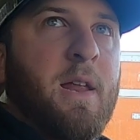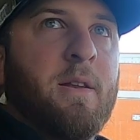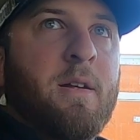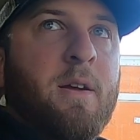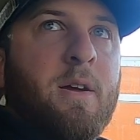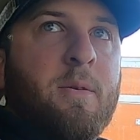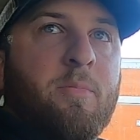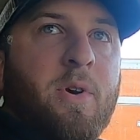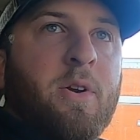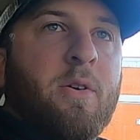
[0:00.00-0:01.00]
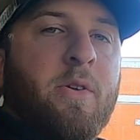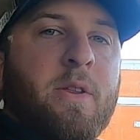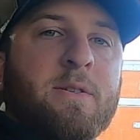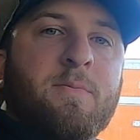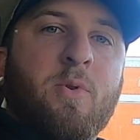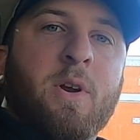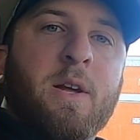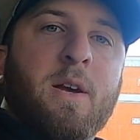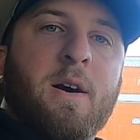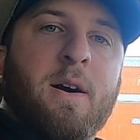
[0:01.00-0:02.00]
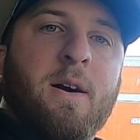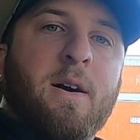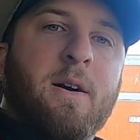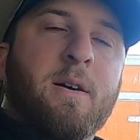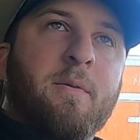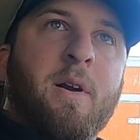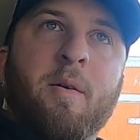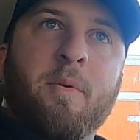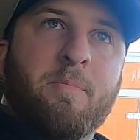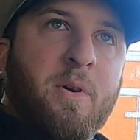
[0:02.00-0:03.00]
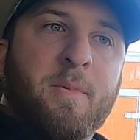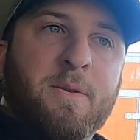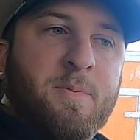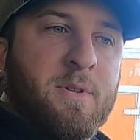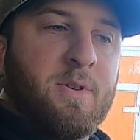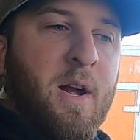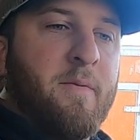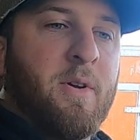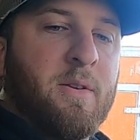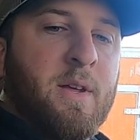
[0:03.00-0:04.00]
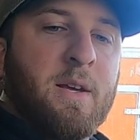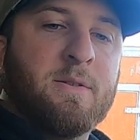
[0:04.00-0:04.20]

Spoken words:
it pretty early this morning, and I've pretty much been driving all day.